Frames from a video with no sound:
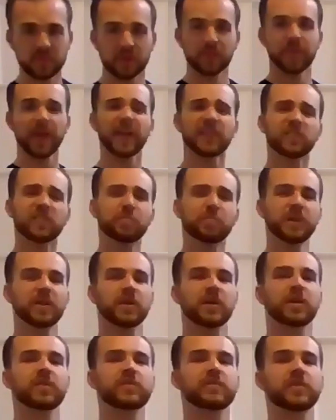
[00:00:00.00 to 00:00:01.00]
That's
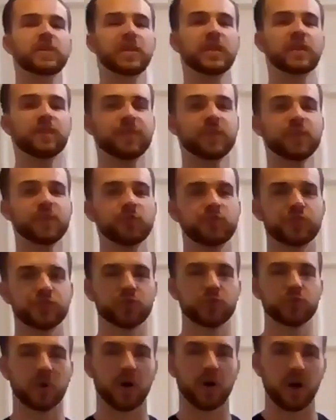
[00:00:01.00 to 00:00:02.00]
because if you
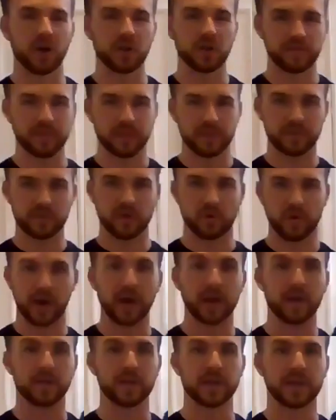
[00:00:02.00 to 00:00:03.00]
do all of this
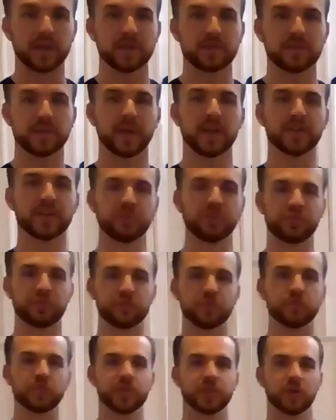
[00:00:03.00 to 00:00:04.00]
correctly and you
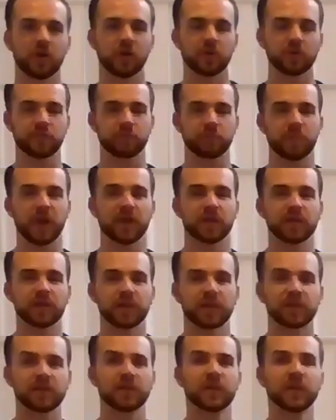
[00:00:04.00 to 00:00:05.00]
truly are
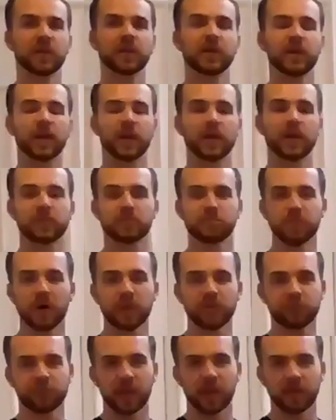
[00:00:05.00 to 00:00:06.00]
spending as
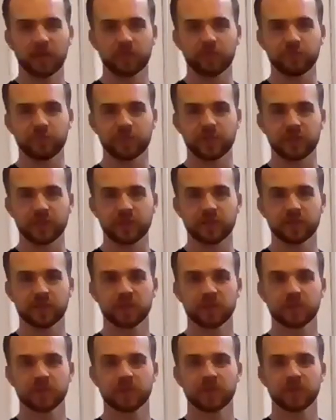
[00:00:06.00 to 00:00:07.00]
much energy
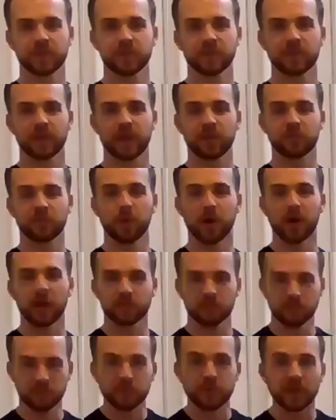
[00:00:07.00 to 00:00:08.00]
as
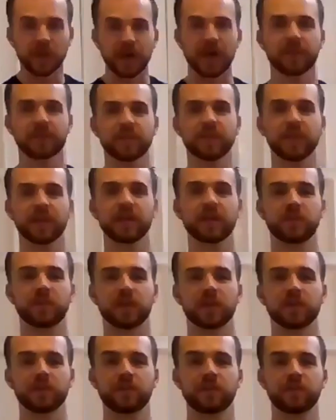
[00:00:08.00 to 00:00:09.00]
possible at the
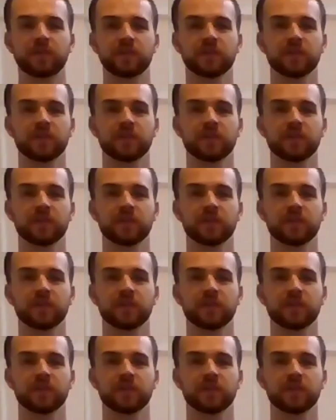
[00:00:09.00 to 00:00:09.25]
ictus,